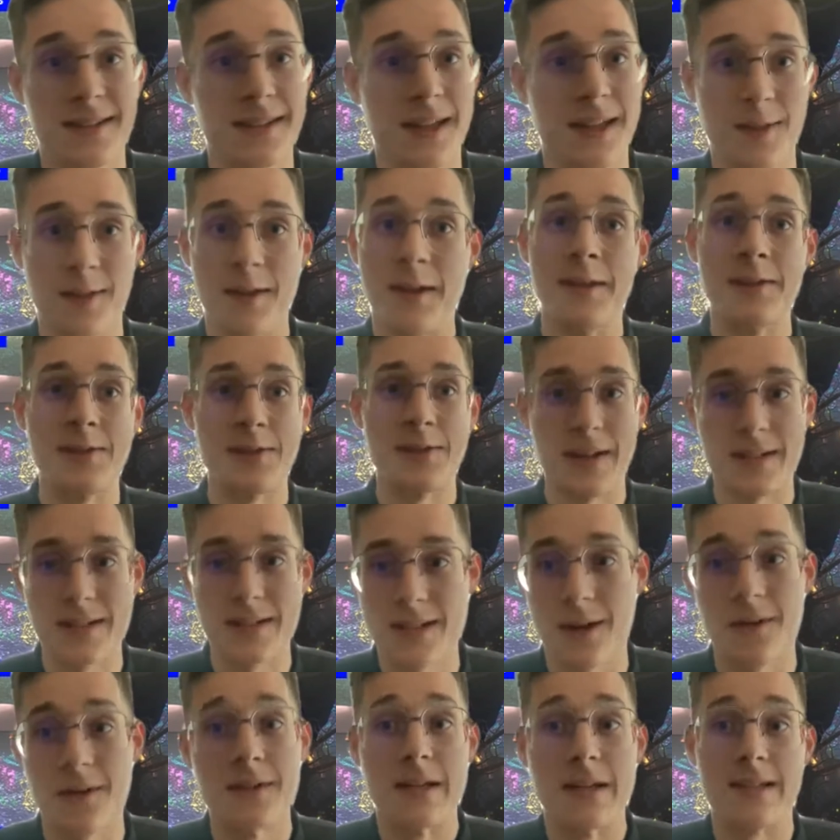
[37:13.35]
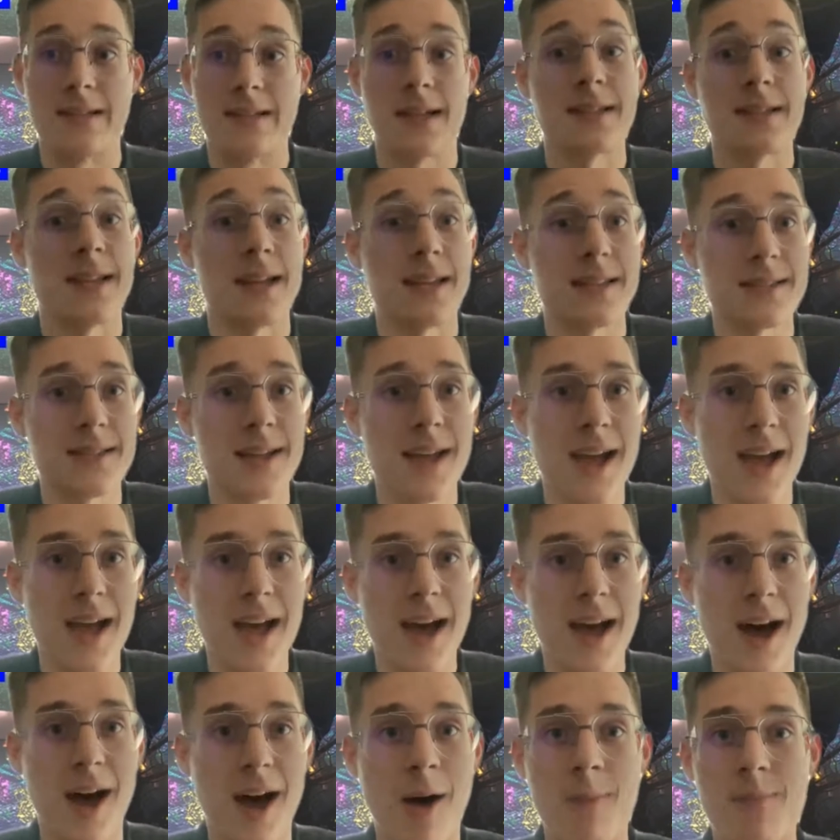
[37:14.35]
I think it's an astounding success.
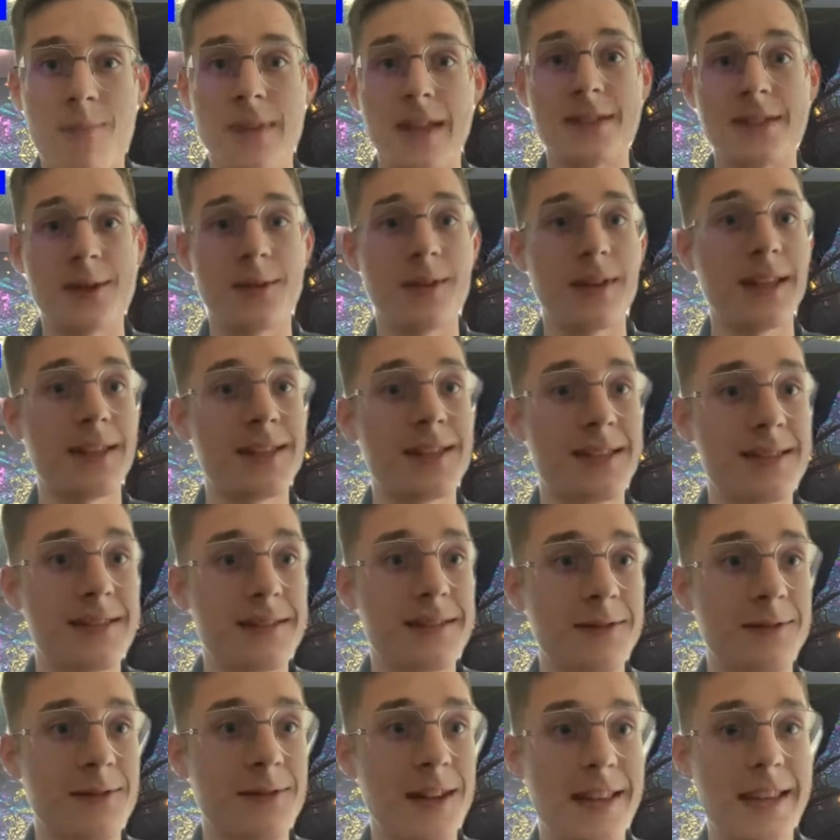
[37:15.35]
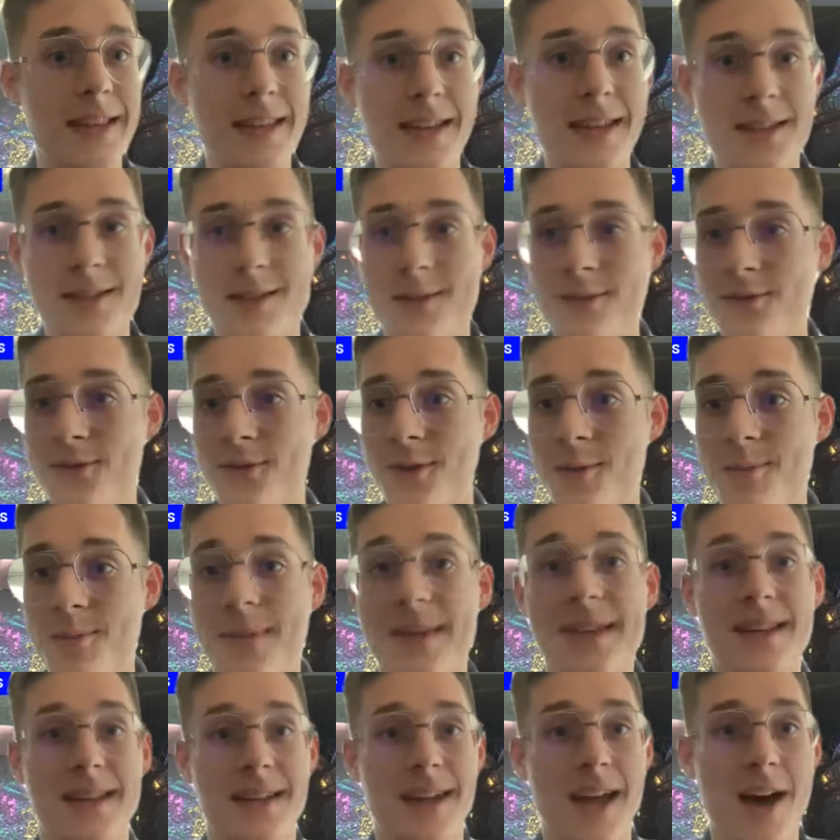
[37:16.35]
And so that's really it from
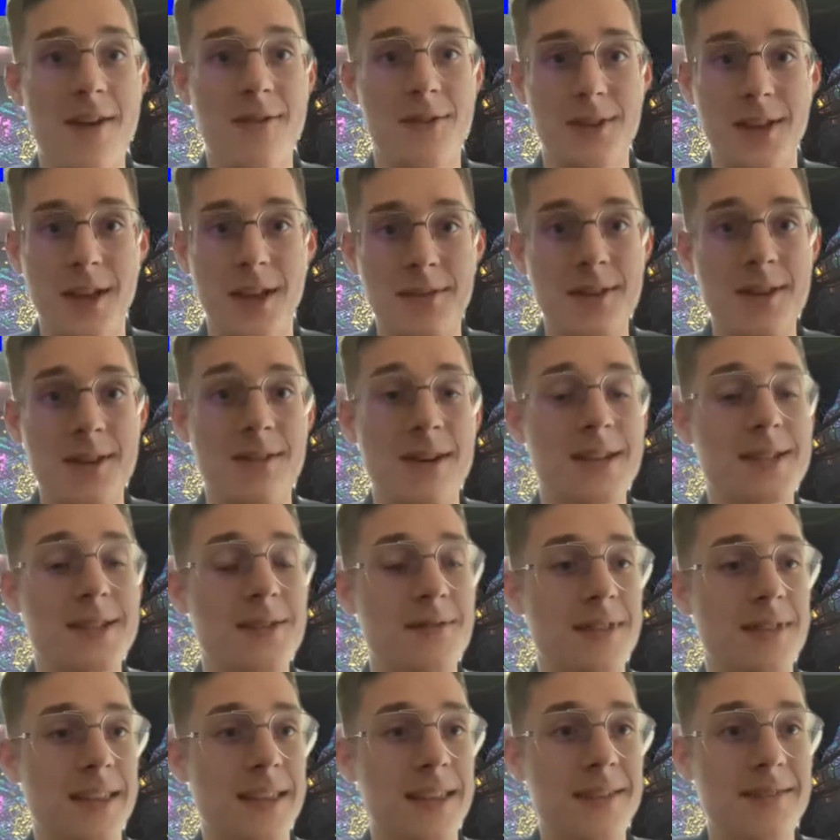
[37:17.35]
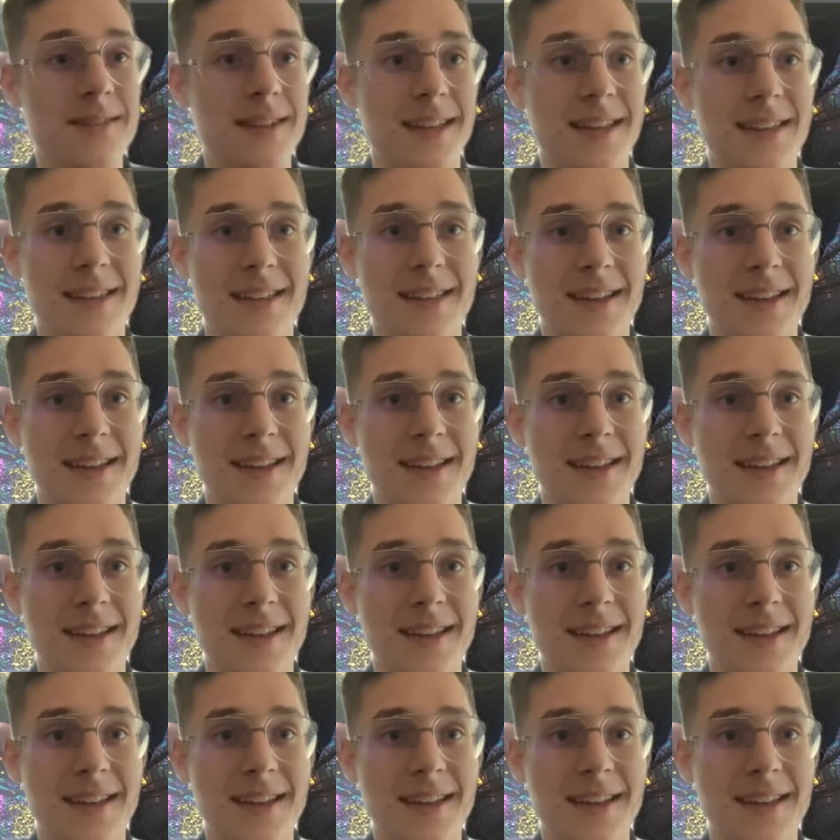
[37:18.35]
me, and have a lovely rest of the evening.